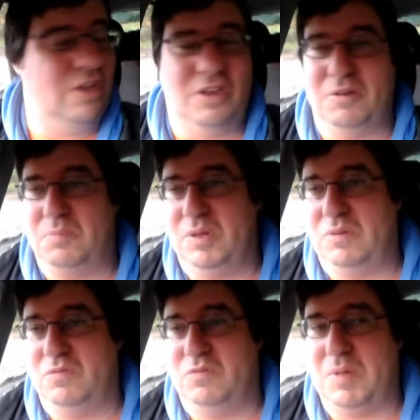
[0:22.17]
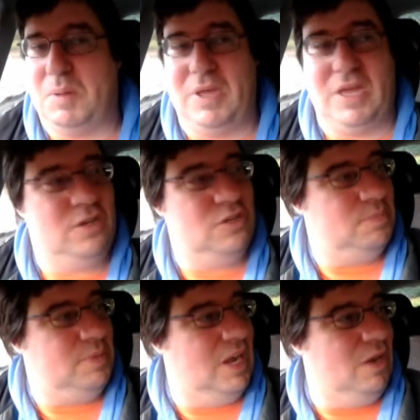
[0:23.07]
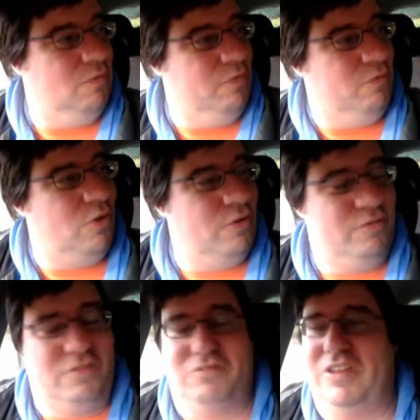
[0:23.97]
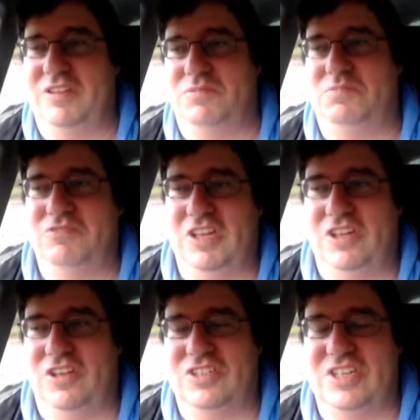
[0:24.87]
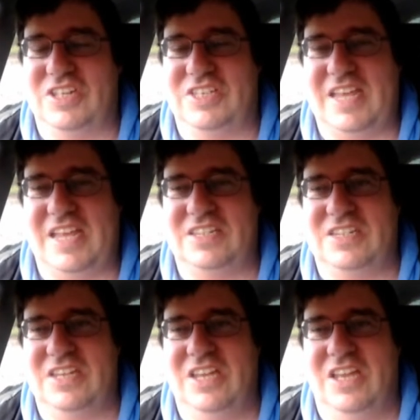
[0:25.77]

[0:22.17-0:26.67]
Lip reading: and my partner's been out with one of the radios in the set.